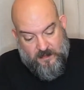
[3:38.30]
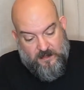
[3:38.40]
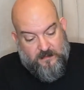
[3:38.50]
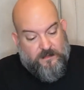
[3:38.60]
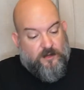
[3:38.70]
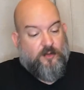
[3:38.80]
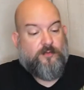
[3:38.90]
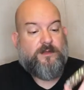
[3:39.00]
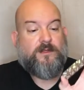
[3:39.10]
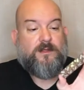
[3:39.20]
Their
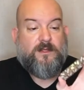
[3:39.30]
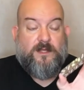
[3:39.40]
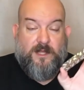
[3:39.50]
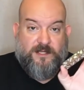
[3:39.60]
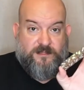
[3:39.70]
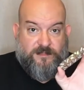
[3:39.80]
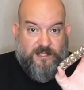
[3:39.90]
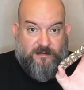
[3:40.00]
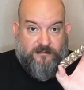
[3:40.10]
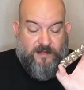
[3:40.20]
own custom
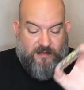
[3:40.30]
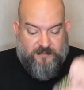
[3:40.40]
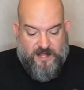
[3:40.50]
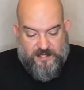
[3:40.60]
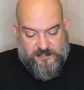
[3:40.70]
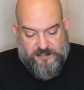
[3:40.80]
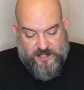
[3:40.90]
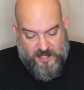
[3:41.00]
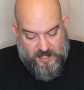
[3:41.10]
set of 5 dice,